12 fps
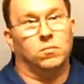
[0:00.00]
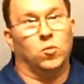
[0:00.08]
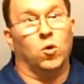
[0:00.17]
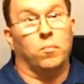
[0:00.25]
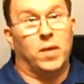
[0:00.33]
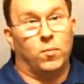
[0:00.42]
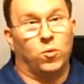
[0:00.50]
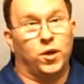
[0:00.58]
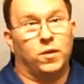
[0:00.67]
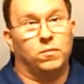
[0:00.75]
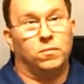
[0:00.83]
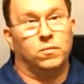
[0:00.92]

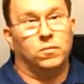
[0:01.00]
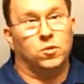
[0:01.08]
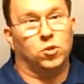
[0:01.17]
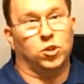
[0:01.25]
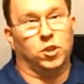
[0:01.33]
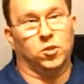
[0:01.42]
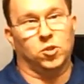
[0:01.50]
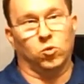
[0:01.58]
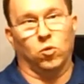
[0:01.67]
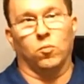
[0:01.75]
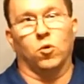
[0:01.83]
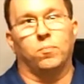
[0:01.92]
memory, so she could
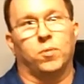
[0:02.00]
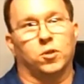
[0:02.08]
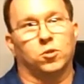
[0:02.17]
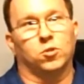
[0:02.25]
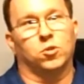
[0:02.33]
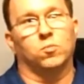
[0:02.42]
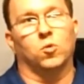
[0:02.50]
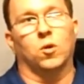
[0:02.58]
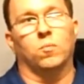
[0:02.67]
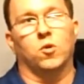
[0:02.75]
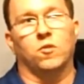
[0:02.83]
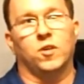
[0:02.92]
store more pictures and
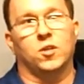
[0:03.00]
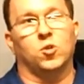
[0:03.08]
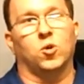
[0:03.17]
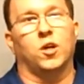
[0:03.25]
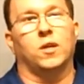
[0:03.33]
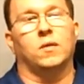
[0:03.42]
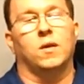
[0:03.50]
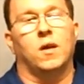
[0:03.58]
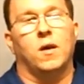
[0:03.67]
more movies on it.